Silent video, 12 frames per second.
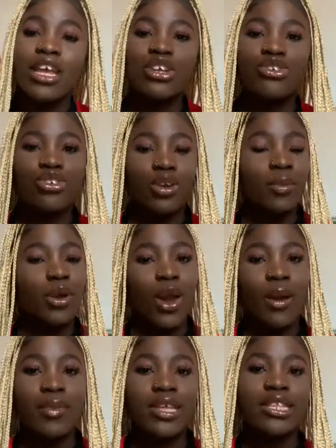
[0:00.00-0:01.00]
Drop a
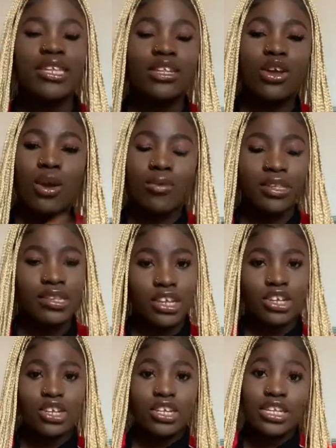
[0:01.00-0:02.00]
comment in the comment
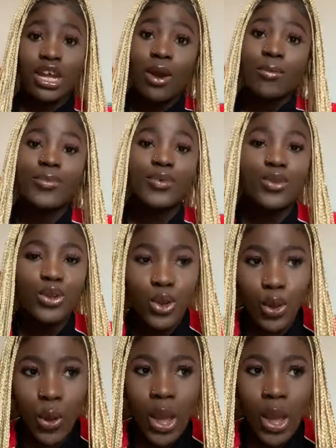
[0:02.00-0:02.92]
section down below,